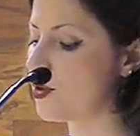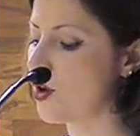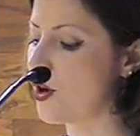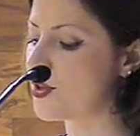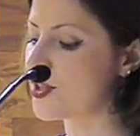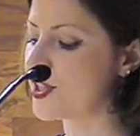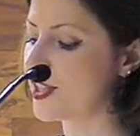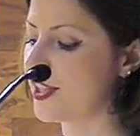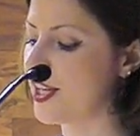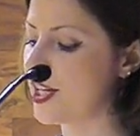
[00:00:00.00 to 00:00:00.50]
to
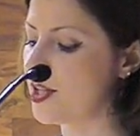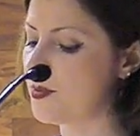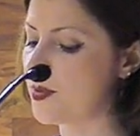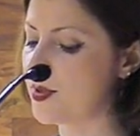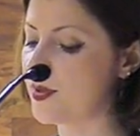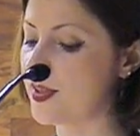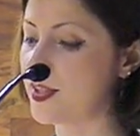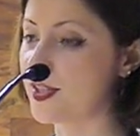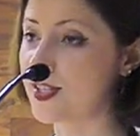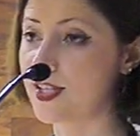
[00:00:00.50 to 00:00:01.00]
oscillate
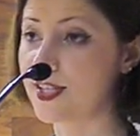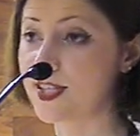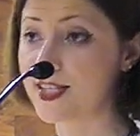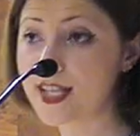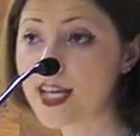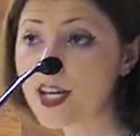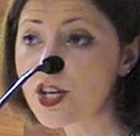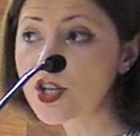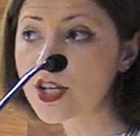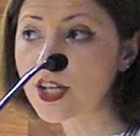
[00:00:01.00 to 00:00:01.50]
between
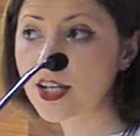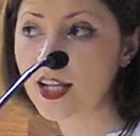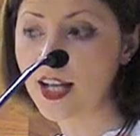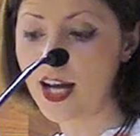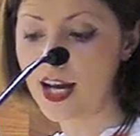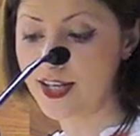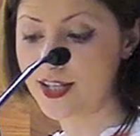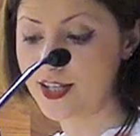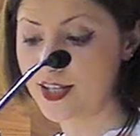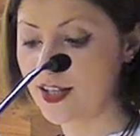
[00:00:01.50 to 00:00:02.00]

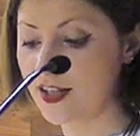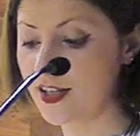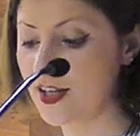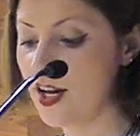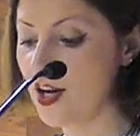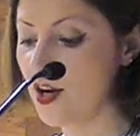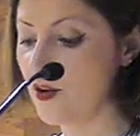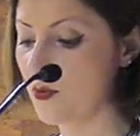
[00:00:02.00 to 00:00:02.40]
sensationalizing